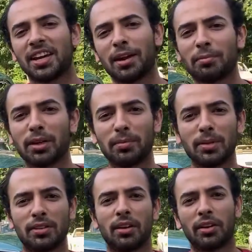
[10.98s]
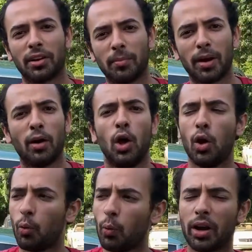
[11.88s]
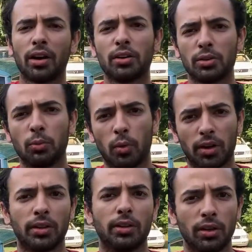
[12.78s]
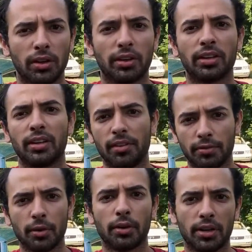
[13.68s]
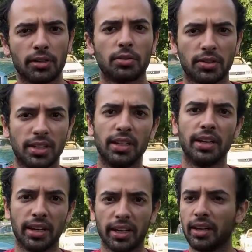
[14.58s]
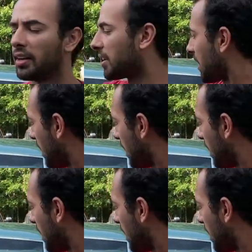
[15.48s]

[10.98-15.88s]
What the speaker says: I'm going to be talking about where you want to look if you're interested in getting